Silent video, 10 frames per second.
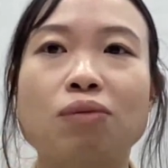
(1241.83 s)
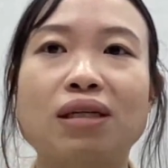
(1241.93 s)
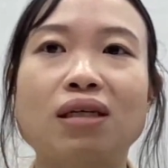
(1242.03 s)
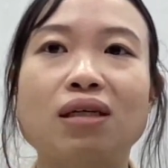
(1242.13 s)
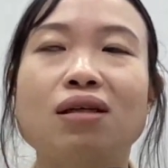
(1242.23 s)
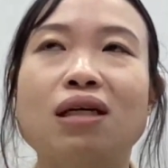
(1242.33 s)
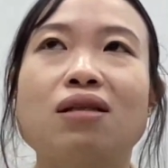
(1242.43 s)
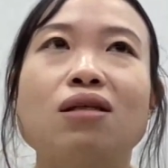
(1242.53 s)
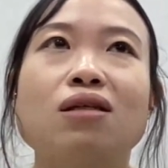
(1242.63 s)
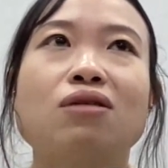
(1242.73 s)
many
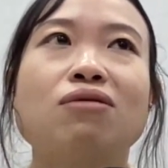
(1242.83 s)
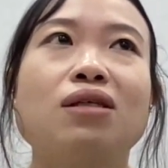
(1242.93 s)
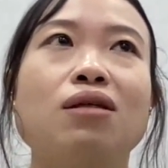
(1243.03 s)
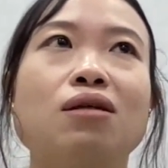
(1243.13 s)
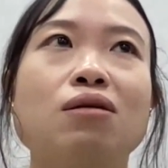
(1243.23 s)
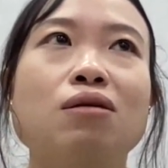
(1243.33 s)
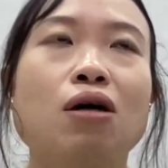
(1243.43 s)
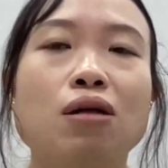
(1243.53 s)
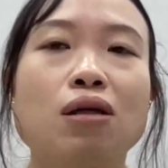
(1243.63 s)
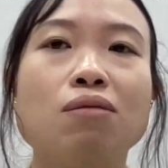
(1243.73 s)
categorical
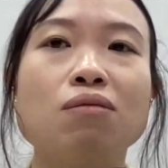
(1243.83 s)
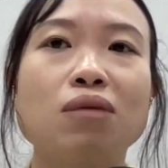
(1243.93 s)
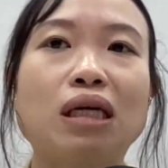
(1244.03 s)
column